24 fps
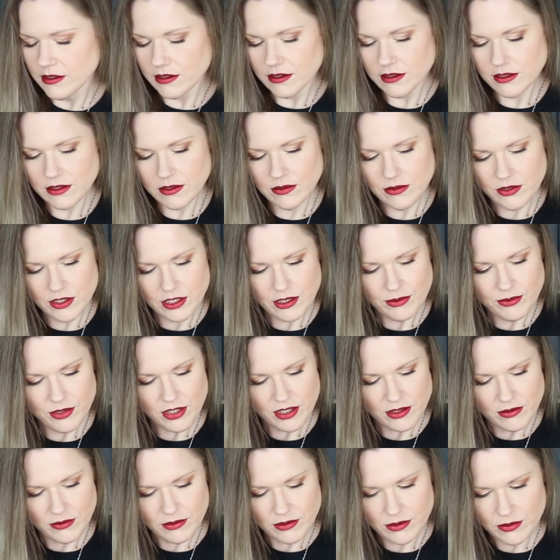Let's do a time
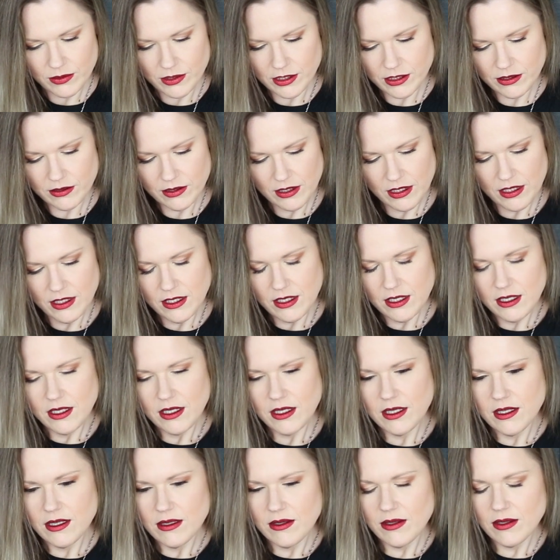check real quick.
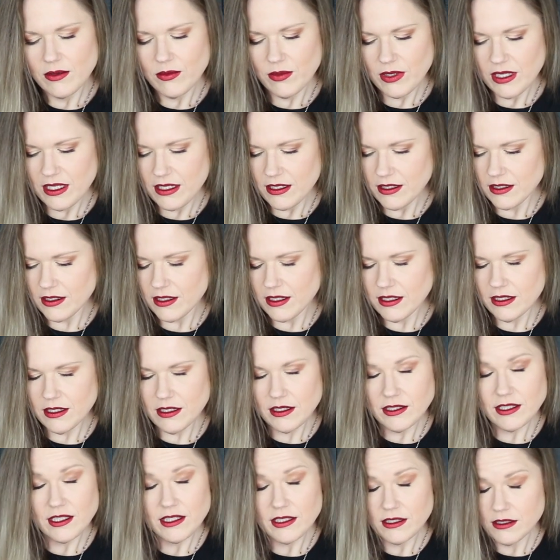Any
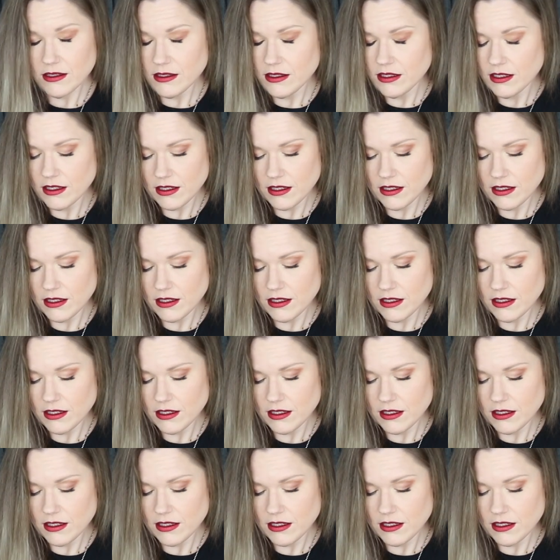idea?